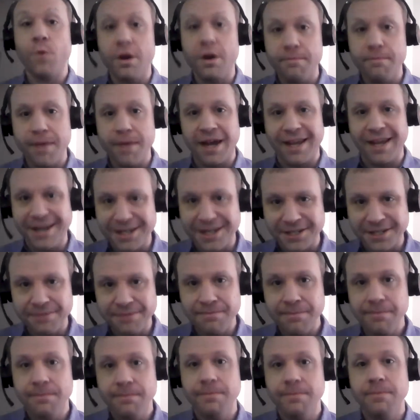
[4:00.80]
one mechanism
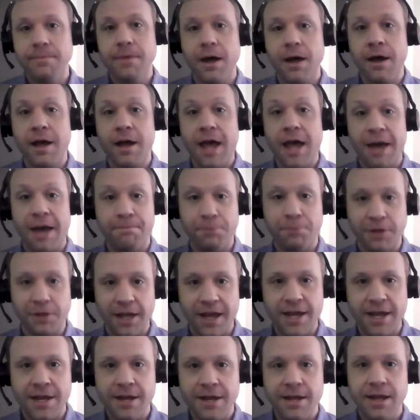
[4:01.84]
uh, at
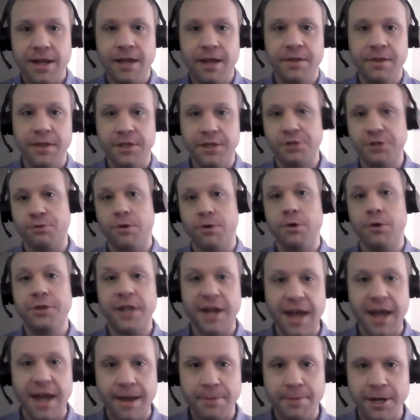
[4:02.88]
play in this growth
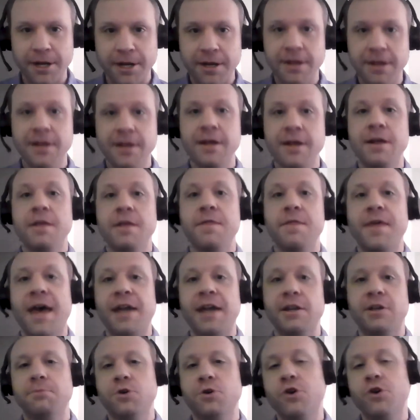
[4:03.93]
dynamic
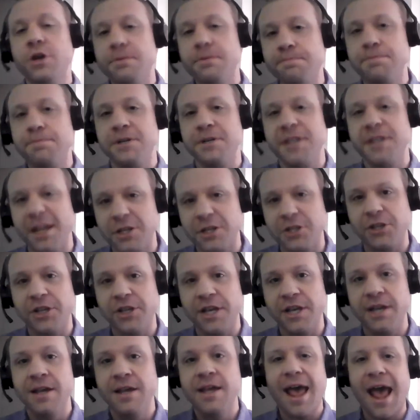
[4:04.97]
that could
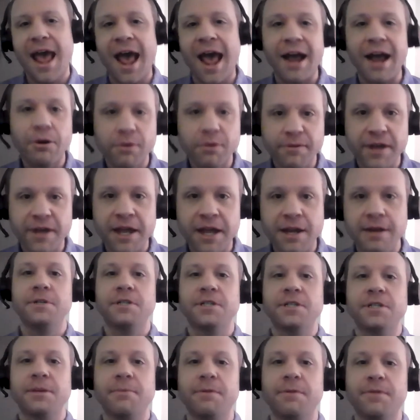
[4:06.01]
potentially aggravate
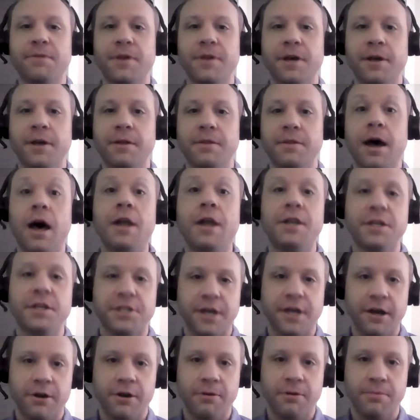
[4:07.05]
some of the
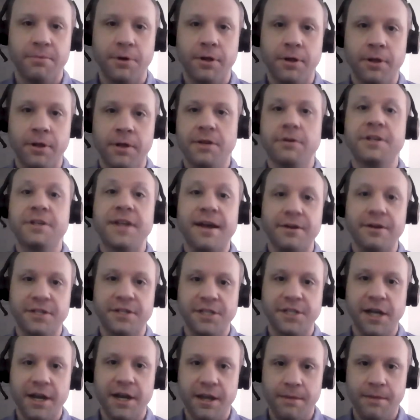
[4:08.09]
undesirable or
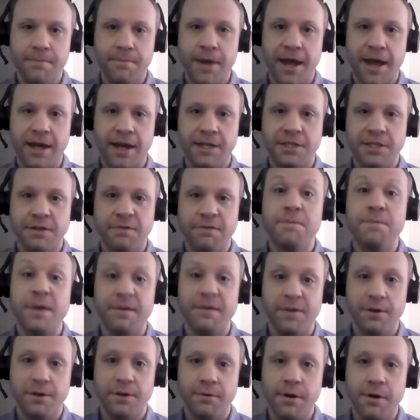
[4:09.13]
downside impacts of
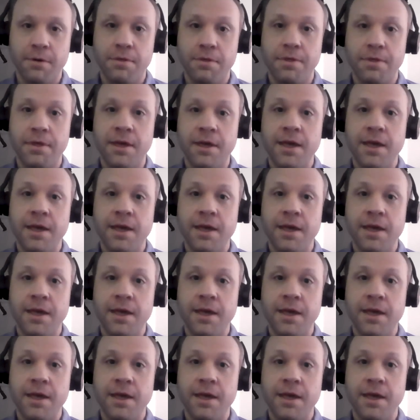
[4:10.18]
PV growth.